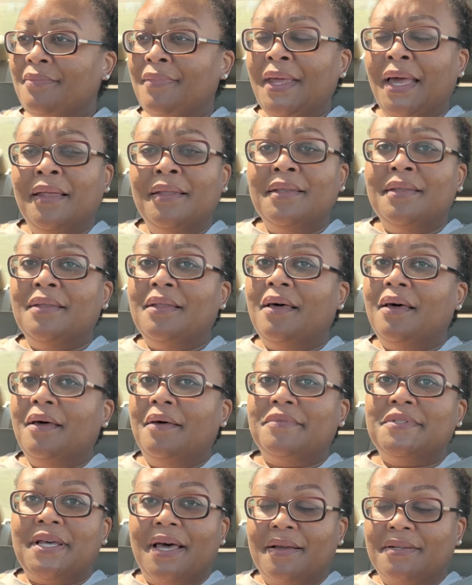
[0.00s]
I
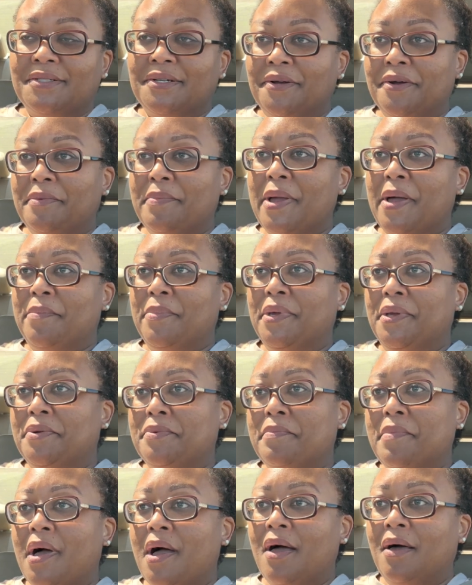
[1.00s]
love talking to her about being a
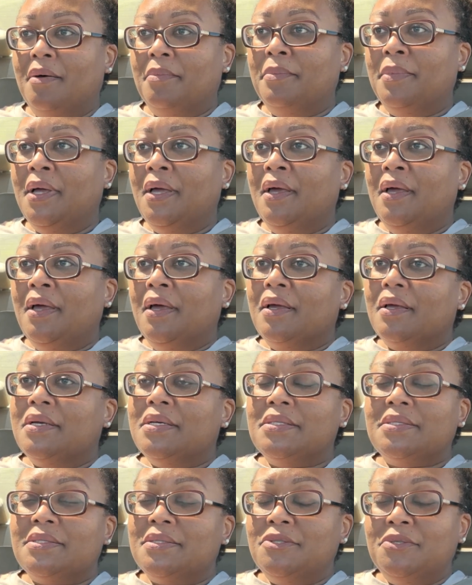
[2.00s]
mom
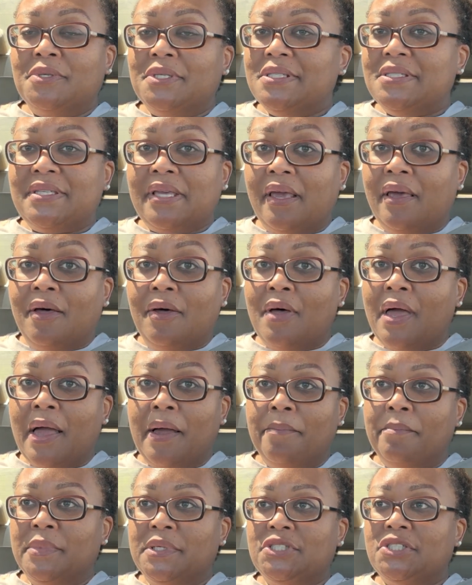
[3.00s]
because you can tell
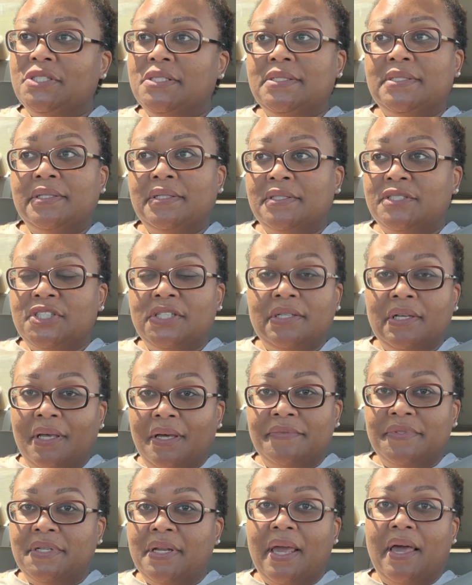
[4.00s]
how much she
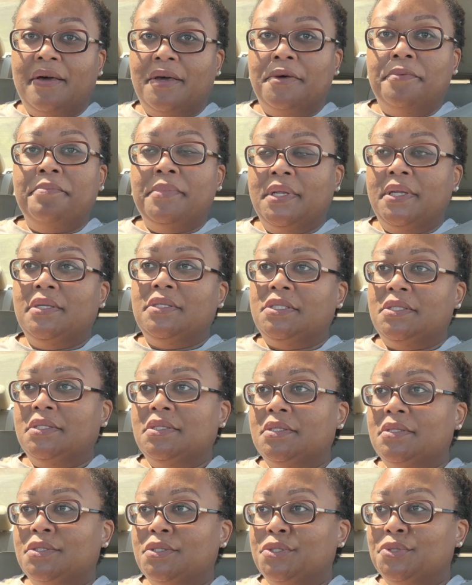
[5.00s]
loves it and how committed
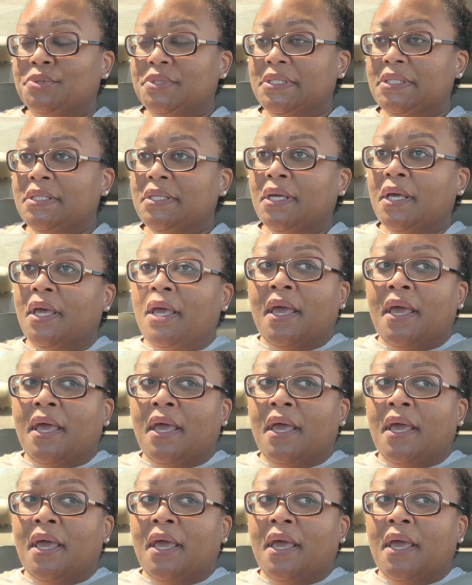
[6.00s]
she is to it.